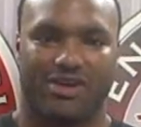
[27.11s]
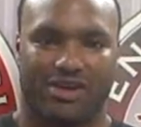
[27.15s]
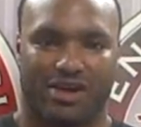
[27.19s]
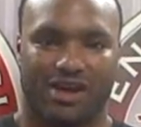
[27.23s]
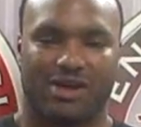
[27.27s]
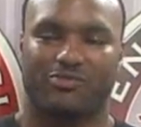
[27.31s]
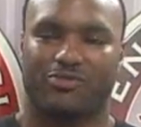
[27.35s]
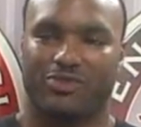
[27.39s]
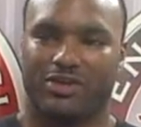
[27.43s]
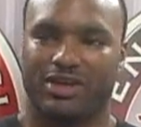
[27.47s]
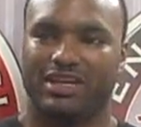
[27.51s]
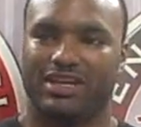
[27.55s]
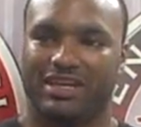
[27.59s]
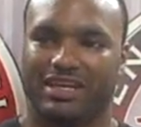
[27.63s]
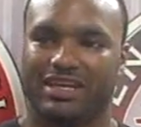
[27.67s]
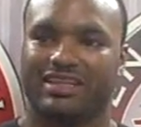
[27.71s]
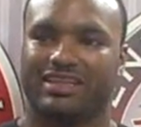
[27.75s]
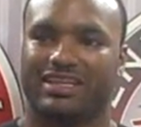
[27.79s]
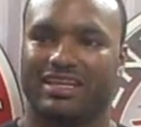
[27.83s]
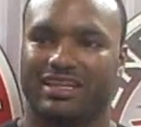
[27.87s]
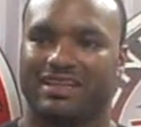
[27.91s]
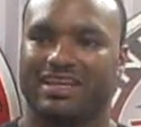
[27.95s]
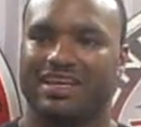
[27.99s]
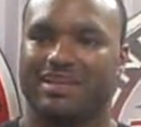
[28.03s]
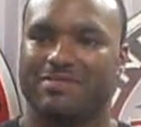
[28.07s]
I'm ready to get
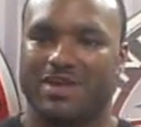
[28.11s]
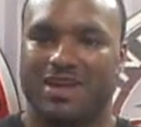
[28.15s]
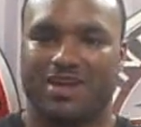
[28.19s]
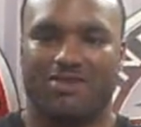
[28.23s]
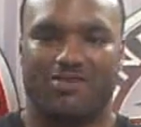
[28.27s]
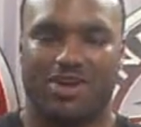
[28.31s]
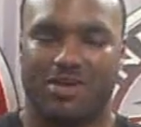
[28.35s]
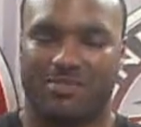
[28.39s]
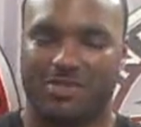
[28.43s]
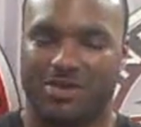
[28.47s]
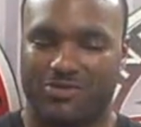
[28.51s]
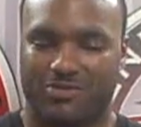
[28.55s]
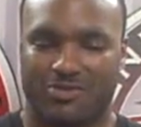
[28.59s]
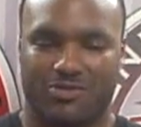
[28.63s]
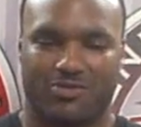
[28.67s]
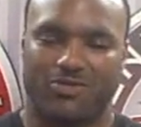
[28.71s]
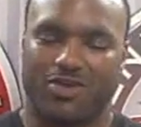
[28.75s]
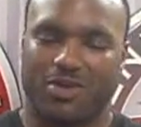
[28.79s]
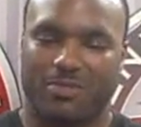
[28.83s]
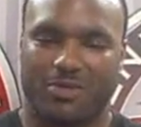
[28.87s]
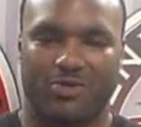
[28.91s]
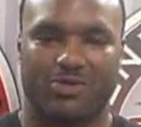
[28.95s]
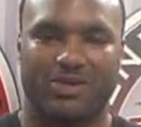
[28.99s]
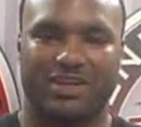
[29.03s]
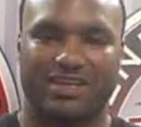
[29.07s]
that thing back around
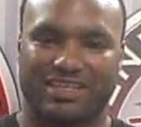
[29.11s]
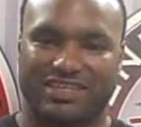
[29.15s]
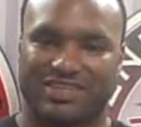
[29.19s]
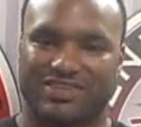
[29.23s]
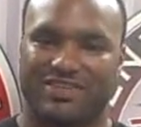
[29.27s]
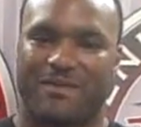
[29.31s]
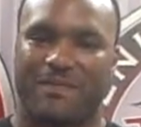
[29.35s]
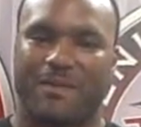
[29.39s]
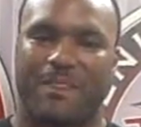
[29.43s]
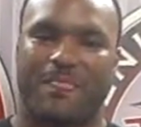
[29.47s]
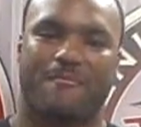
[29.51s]
my waist.